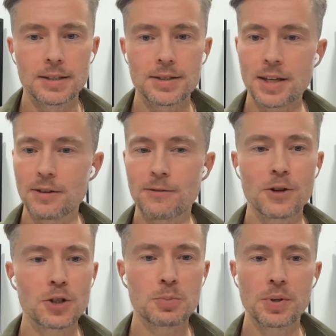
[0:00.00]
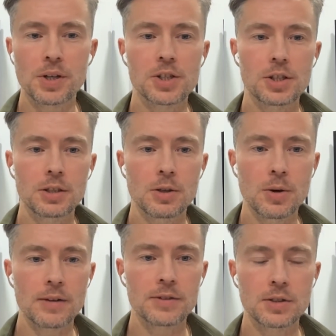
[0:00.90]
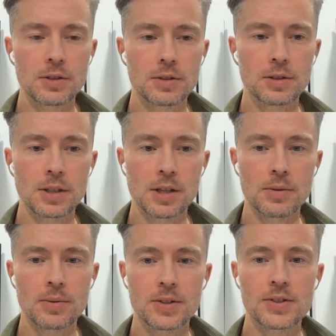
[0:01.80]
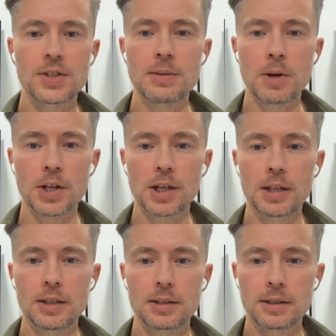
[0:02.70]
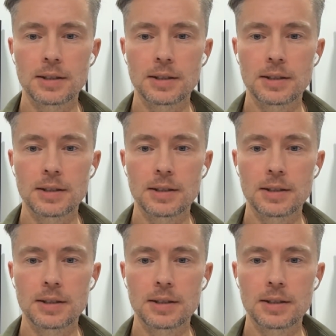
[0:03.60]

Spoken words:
take the first prediction, go after, the C market.